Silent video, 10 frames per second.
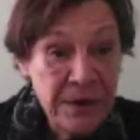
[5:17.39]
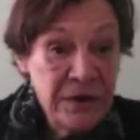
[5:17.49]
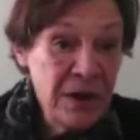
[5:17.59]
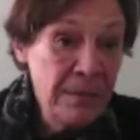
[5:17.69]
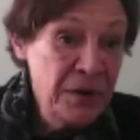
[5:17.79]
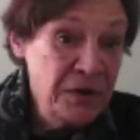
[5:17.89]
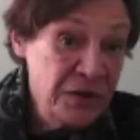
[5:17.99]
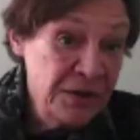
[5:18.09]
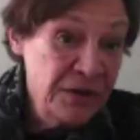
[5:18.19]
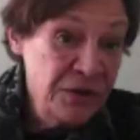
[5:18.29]
some
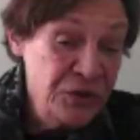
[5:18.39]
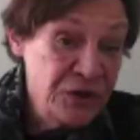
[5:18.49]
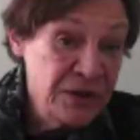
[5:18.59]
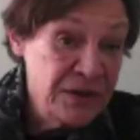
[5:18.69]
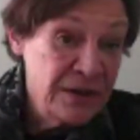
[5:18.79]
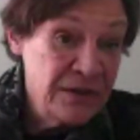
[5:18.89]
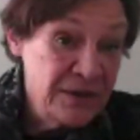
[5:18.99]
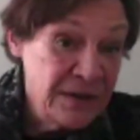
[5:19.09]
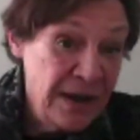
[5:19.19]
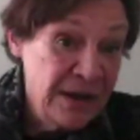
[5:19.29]
institutions such as
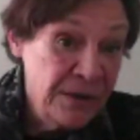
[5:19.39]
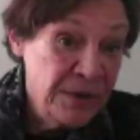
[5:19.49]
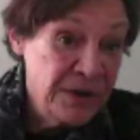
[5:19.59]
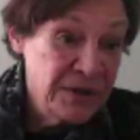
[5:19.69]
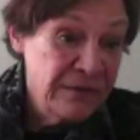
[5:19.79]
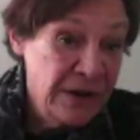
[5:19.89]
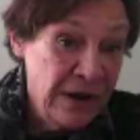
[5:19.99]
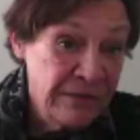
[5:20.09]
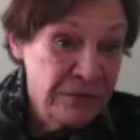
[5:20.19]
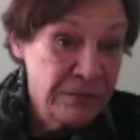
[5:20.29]
ECOWAS have
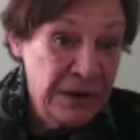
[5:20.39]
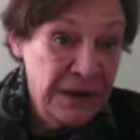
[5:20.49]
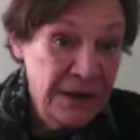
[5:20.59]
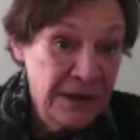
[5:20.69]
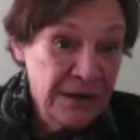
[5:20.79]
never really